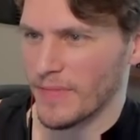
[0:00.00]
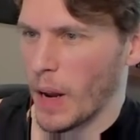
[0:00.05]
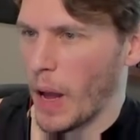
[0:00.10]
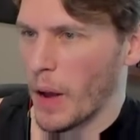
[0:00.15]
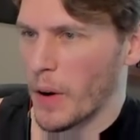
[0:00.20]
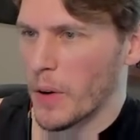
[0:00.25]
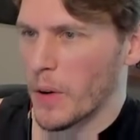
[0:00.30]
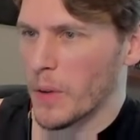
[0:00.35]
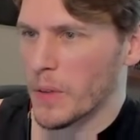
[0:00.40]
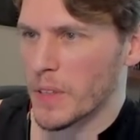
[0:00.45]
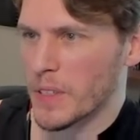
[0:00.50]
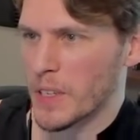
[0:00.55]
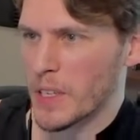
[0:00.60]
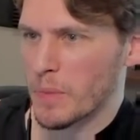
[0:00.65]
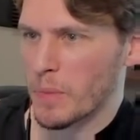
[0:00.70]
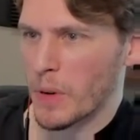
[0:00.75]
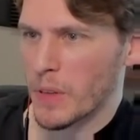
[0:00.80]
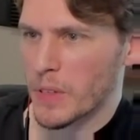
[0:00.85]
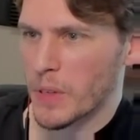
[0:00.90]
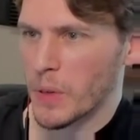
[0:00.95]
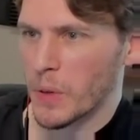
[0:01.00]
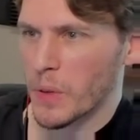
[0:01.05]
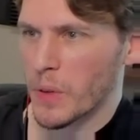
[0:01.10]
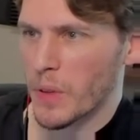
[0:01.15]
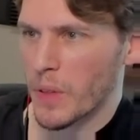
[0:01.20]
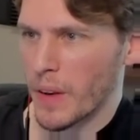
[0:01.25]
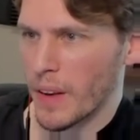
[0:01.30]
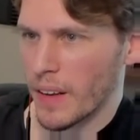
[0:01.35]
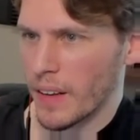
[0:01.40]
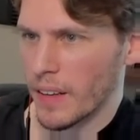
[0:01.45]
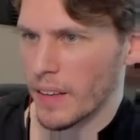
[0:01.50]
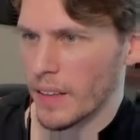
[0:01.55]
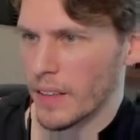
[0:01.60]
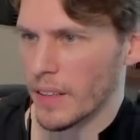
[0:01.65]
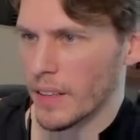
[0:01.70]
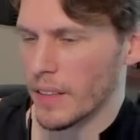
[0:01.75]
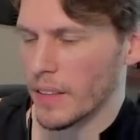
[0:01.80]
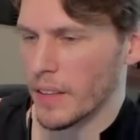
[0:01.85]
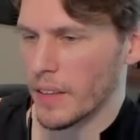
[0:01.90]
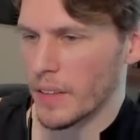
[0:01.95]
I don't know what this is, but it's cooler than a
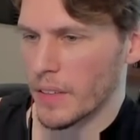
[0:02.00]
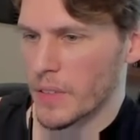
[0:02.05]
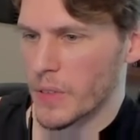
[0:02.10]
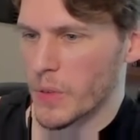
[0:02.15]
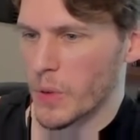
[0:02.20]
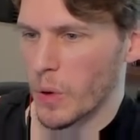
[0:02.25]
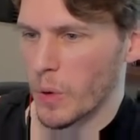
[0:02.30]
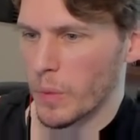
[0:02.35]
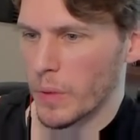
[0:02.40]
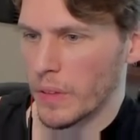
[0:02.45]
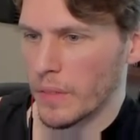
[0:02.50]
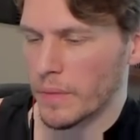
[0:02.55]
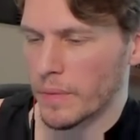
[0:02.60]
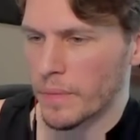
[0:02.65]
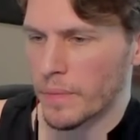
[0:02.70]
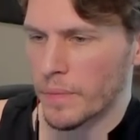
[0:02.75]
uh, than a scorpion.